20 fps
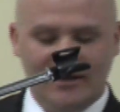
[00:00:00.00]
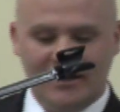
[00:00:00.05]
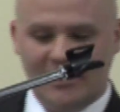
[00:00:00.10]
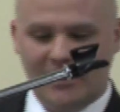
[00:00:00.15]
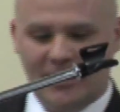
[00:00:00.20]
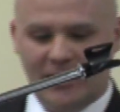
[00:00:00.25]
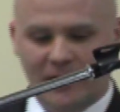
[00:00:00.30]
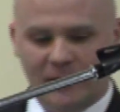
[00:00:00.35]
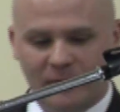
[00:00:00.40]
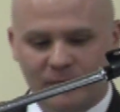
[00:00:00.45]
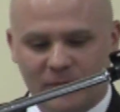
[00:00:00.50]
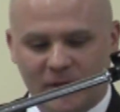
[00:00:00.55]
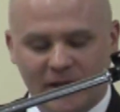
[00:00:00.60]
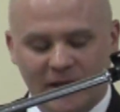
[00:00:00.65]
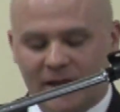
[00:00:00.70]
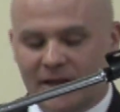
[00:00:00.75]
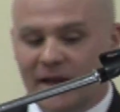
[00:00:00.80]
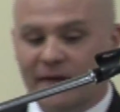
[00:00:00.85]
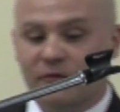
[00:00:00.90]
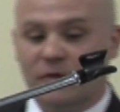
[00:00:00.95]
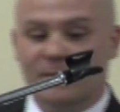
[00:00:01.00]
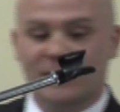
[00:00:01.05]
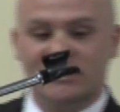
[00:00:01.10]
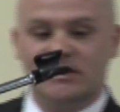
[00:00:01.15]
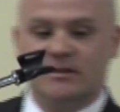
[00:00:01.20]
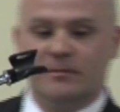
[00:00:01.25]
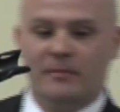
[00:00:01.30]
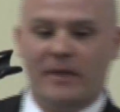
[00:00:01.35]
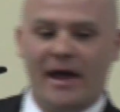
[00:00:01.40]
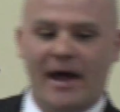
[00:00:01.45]
And he never
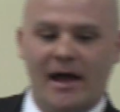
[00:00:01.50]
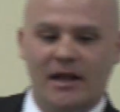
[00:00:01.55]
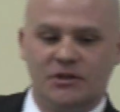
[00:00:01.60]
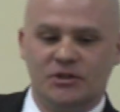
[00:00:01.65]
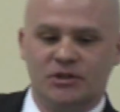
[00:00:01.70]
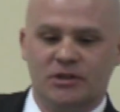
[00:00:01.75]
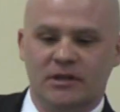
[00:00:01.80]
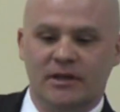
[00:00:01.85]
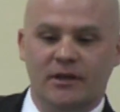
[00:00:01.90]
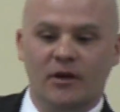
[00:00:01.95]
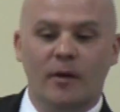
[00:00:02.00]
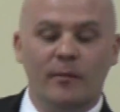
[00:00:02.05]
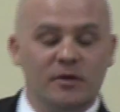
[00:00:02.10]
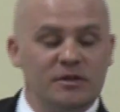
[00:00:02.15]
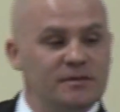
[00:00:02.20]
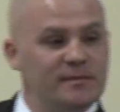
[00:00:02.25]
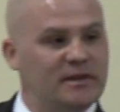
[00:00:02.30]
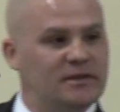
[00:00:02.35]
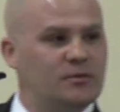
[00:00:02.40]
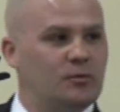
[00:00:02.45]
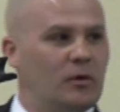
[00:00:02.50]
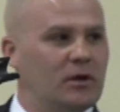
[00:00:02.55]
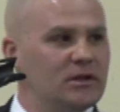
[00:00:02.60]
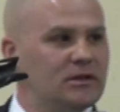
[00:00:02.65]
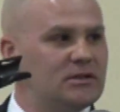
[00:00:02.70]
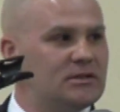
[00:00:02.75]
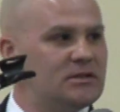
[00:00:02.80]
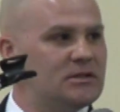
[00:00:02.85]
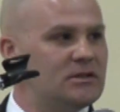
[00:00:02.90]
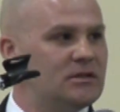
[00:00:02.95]
missed a match. He almost missed
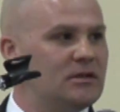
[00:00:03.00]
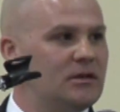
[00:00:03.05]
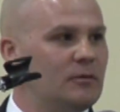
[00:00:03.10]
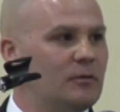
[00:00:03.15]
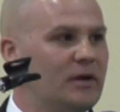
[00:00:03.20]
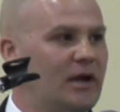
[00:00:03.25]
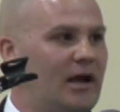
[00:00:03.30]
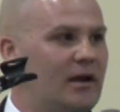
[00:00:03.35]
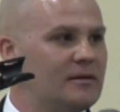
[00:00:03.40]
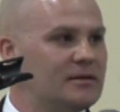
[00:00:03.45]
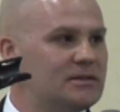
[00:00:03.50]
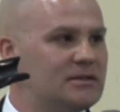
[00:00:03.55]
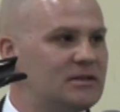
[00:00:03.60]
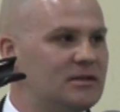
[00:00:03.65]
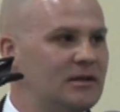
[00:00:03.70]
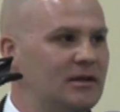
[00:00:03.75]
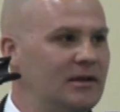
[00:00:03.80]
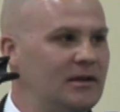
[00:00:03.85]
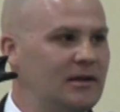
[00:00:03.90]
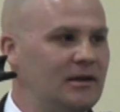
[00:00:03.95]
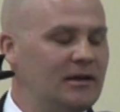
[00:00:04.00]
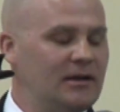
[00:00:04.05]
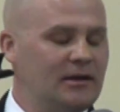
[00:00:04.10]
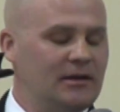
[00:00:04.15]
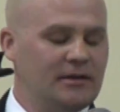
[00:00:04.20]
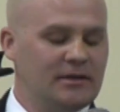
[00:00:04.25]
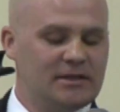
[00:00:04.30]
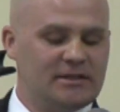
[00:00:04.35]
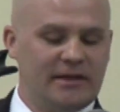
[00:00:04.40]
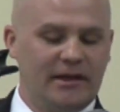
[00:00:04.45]
once when I was
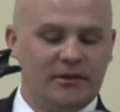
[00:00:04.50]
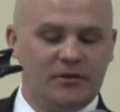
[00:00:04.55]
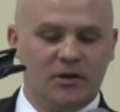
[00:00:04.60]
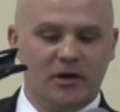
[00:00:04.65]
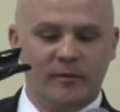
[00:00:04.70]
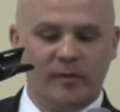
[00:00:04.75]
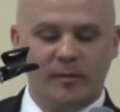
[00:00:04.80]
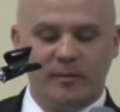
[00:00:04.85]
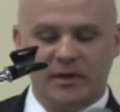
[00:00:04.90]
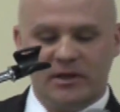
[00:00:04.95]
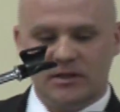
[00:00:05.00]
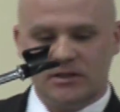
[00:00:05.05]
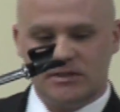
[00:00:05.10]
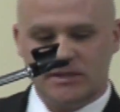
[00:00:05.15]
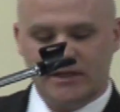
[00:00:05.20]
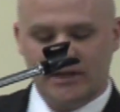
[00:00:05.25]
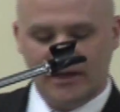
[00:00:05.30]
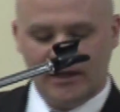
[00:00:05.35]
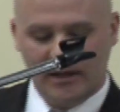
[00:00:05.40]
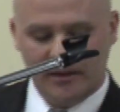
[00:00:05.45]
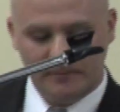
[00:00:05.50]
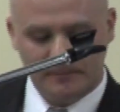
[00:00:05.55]
in the state tournament, because he